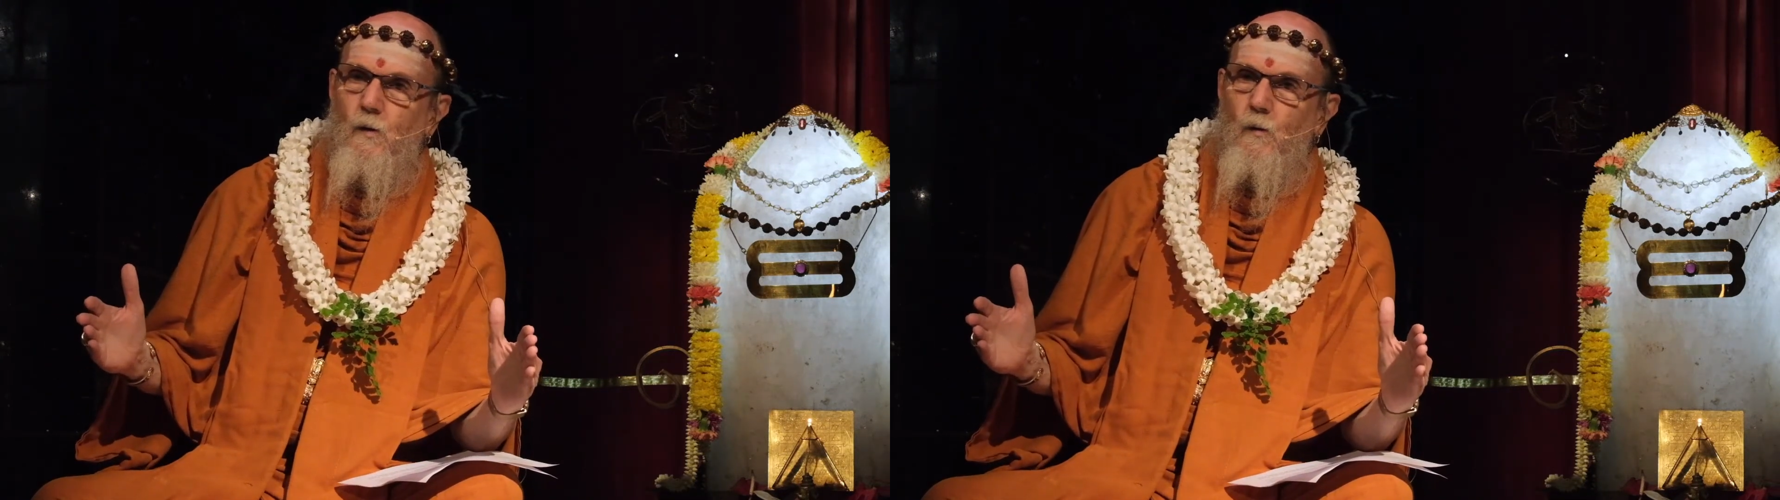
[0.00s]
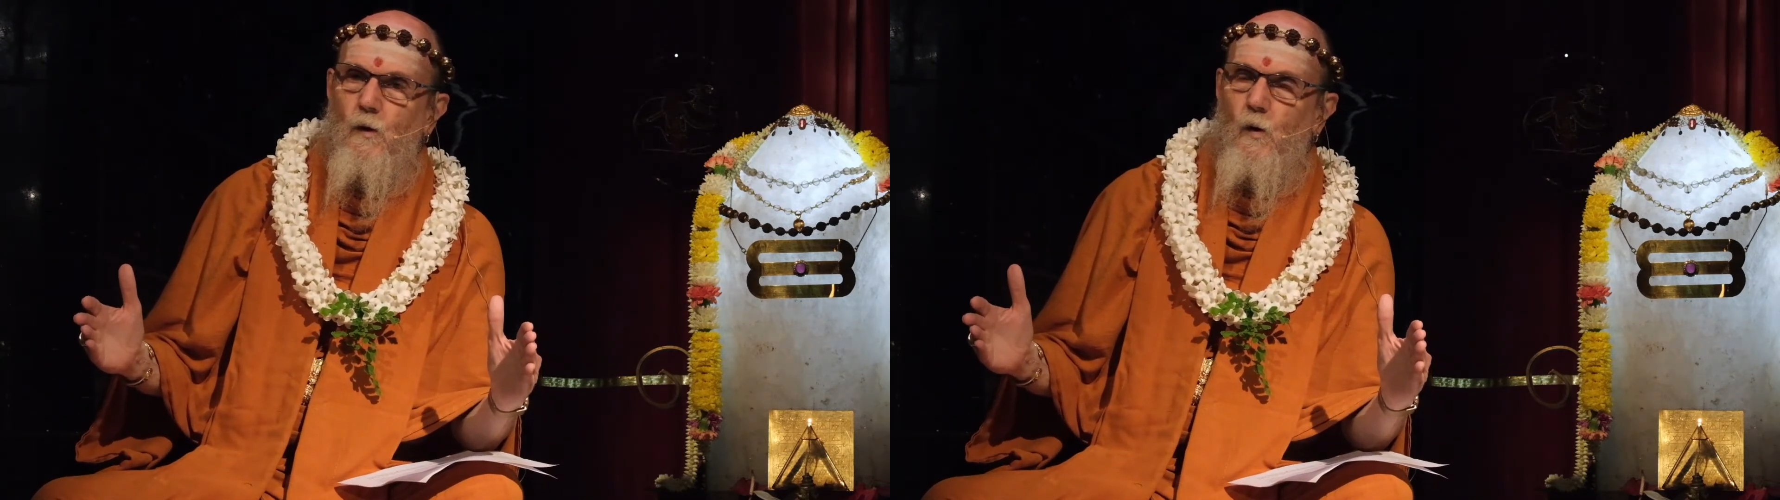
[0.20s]

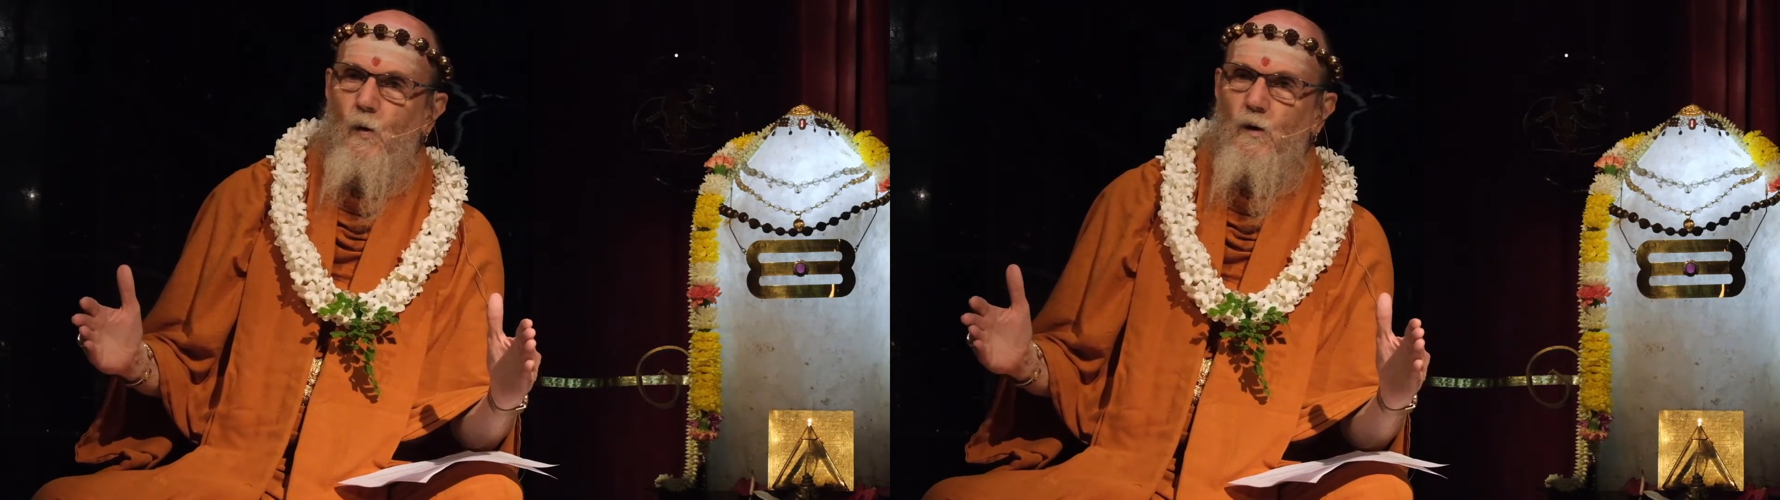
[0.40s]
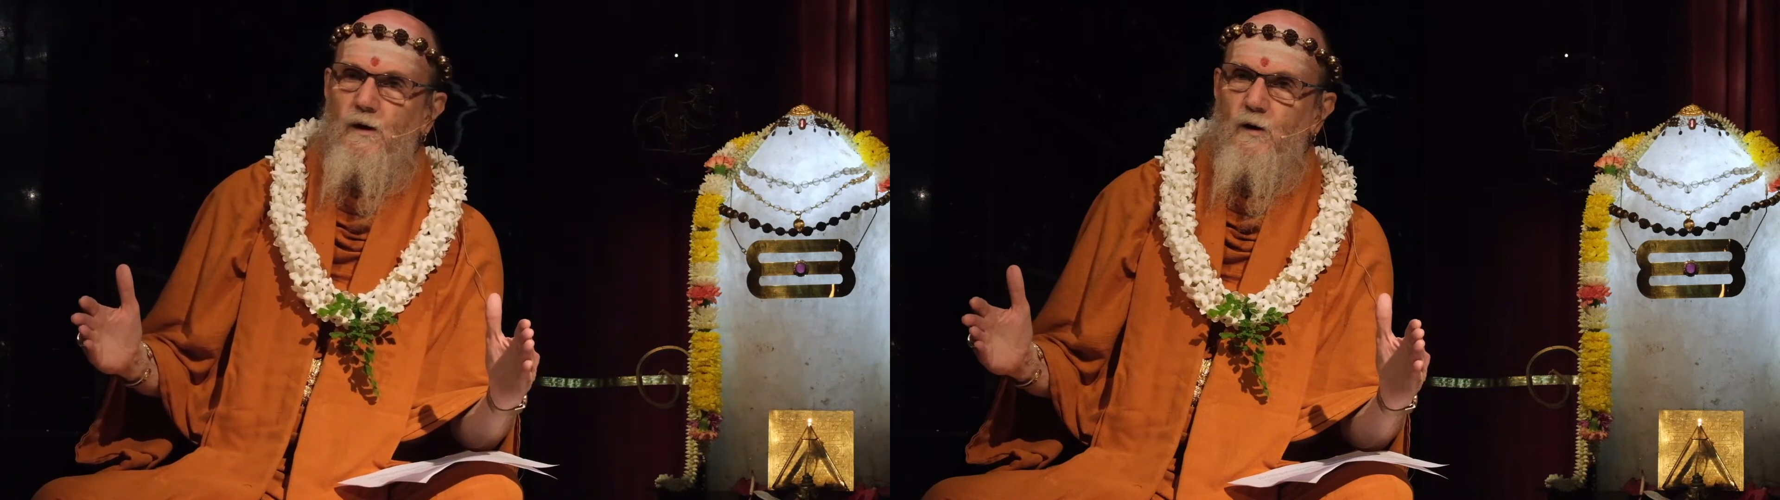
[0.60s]
we're
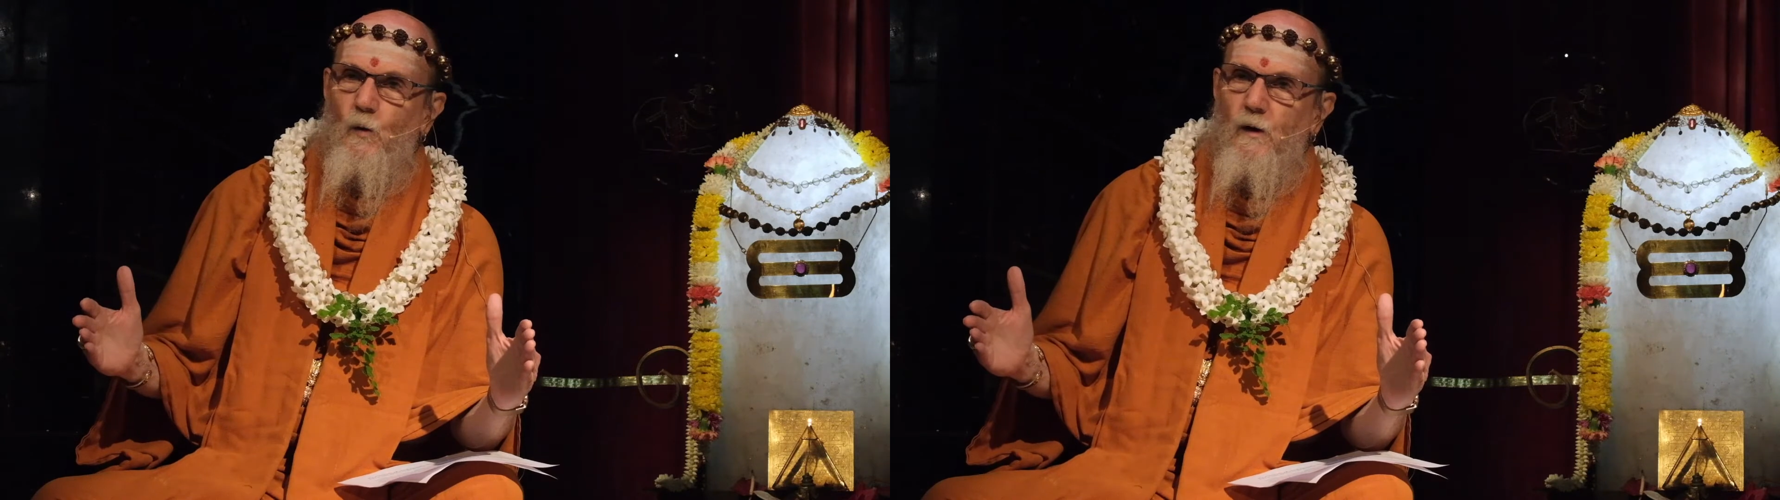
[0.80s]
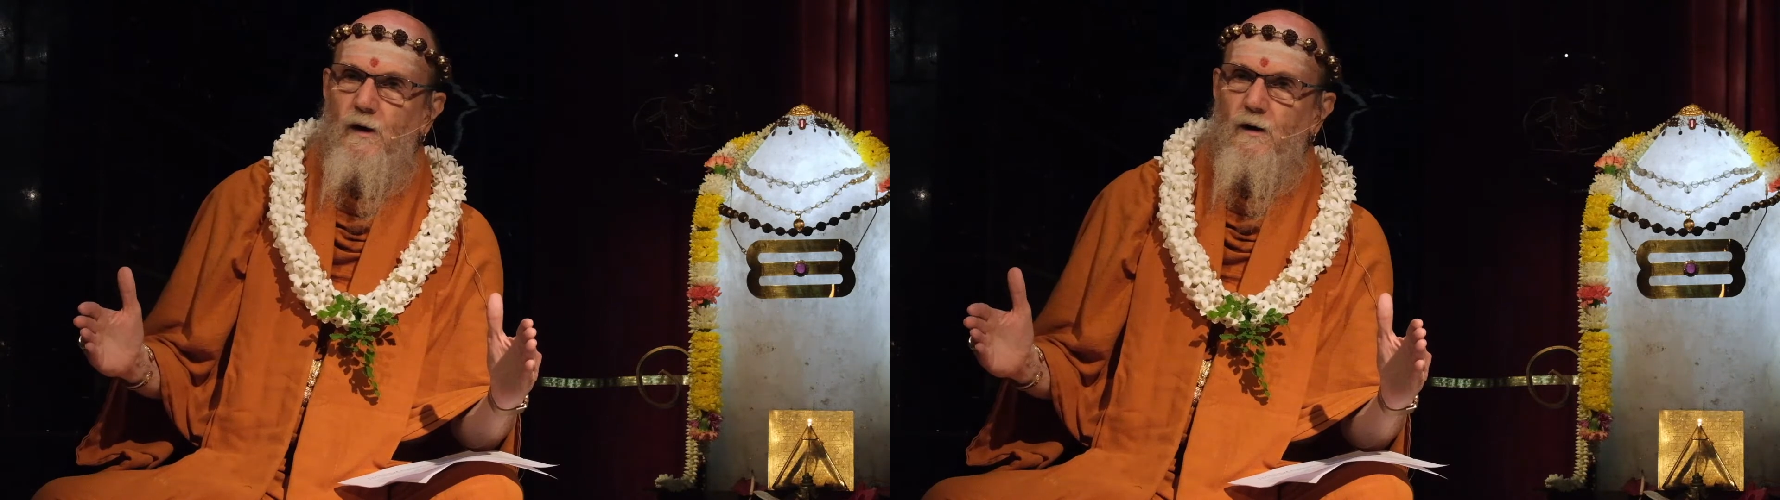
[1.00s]
only
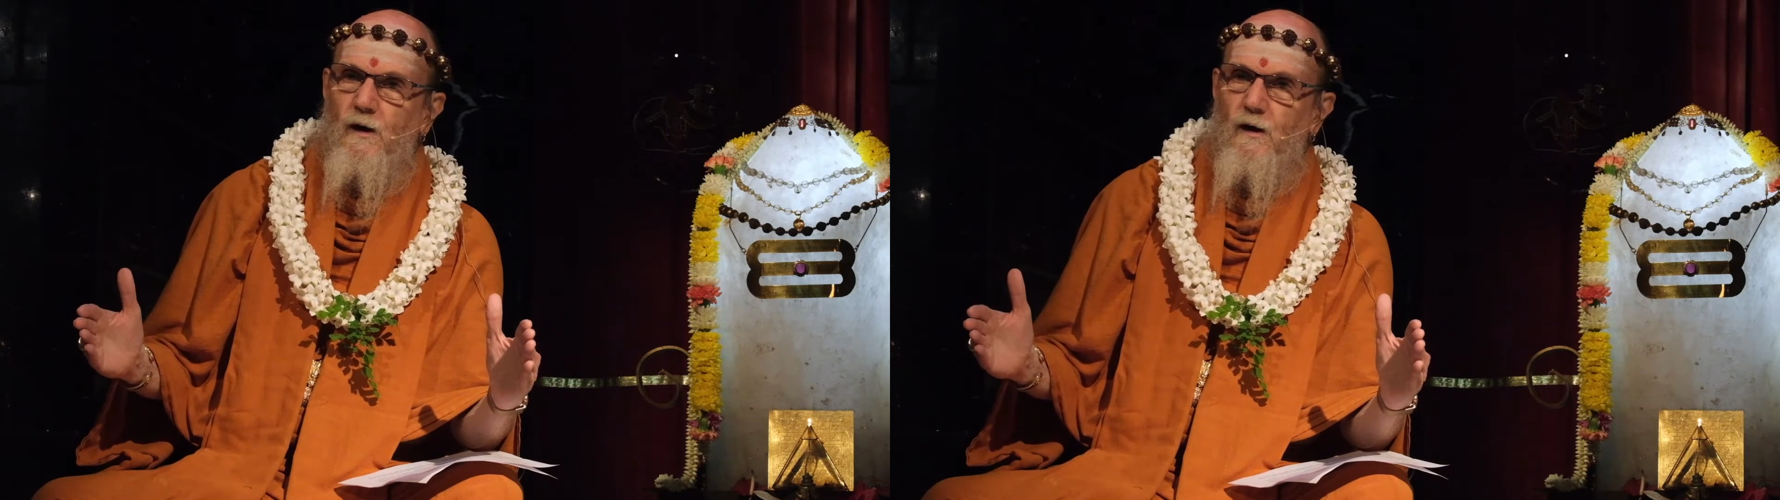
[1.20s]
aware